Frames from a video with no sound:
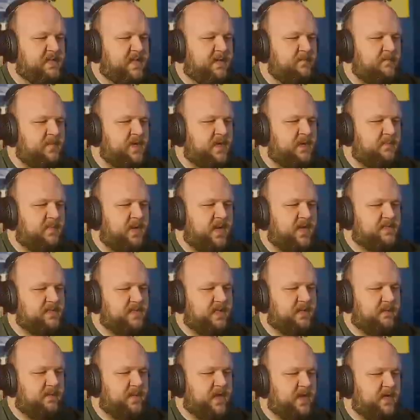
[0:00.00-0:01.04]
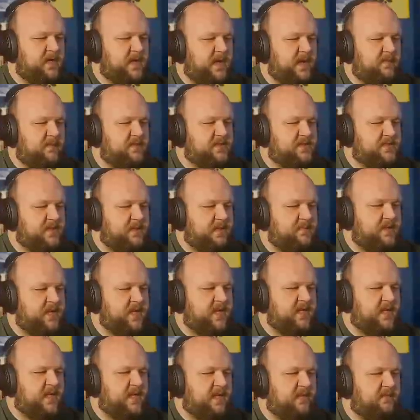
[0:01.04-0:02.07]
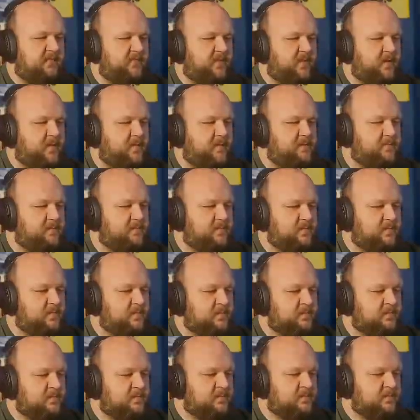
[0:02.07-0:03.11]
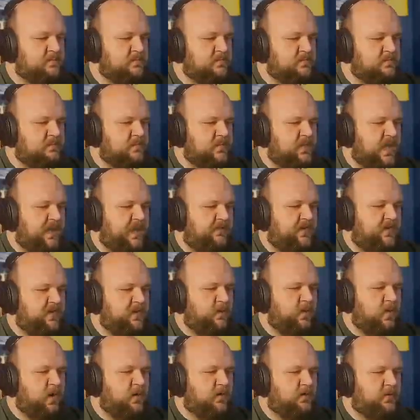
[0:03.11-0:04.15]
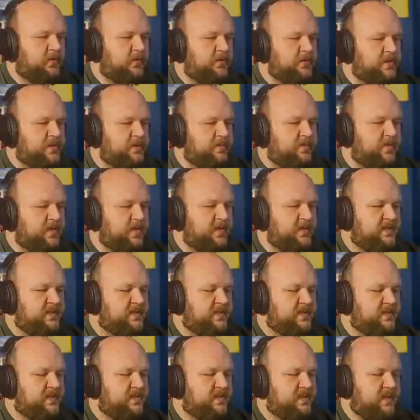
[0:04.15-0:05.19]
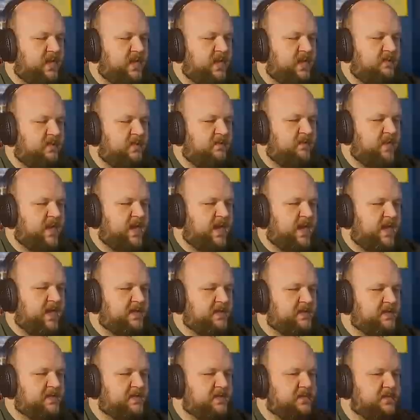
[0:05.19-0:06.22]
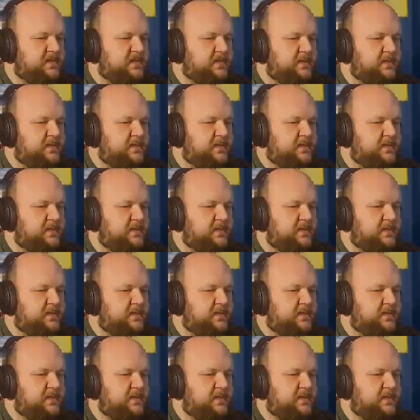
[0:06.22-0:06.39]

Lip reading: and minimize the amount of damage that I'm taking from having to walk through some of these enemy packs.